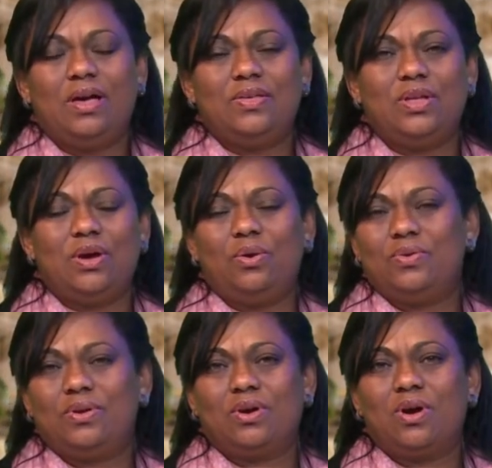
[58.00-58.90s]
you
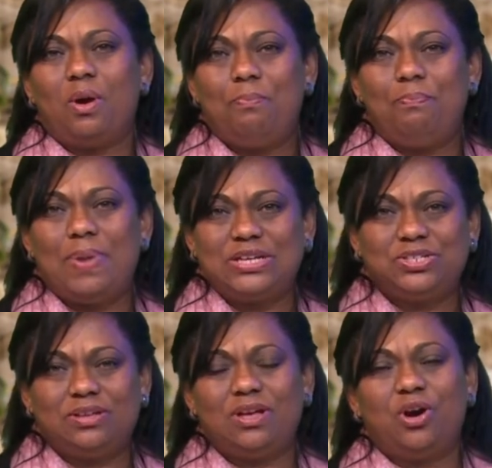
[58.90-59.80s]
know,
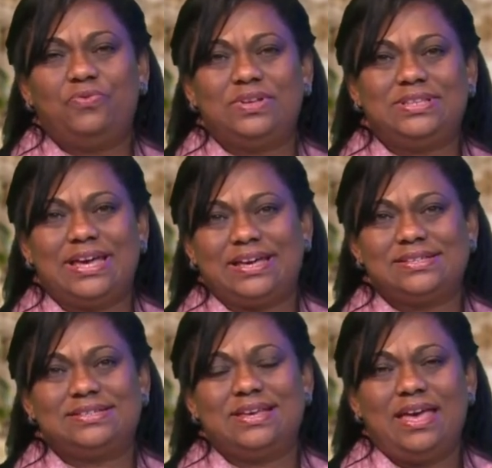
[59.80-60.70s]
compassion
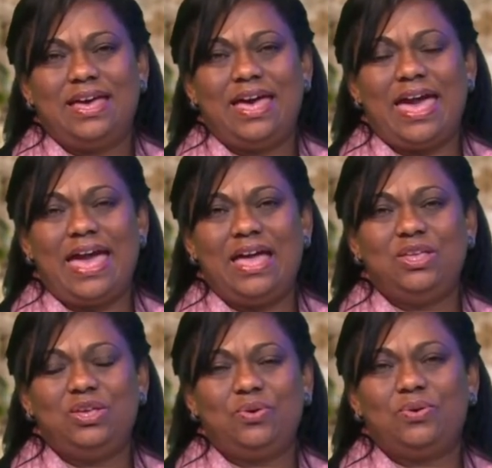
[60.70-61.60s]
overtakes,
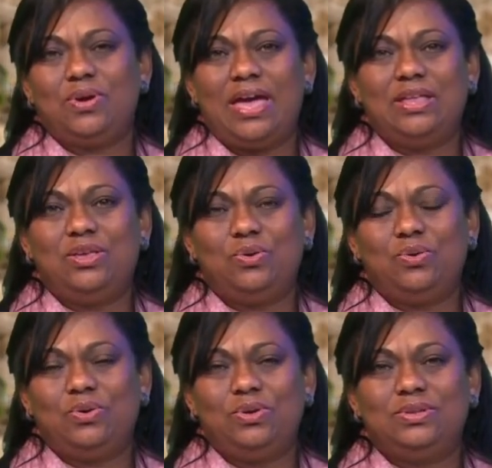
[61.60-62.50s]
and you
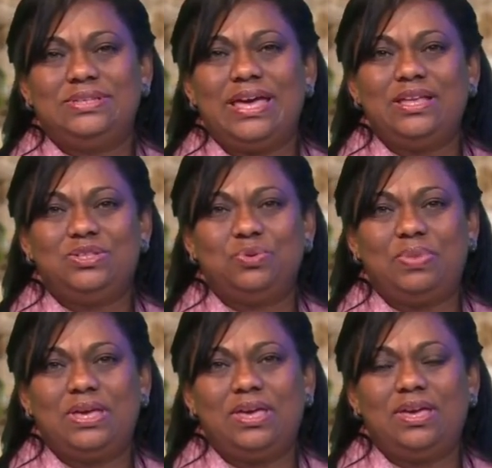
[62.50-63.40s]
tend to
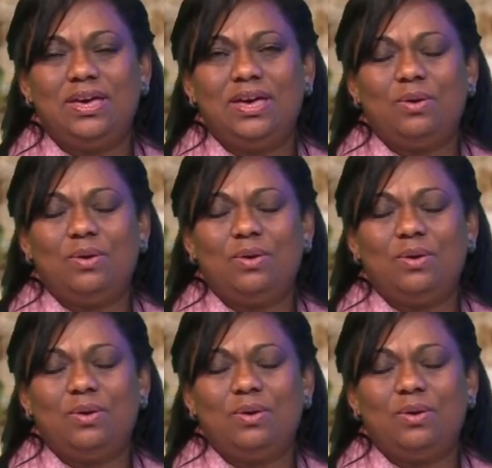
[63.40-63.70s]
be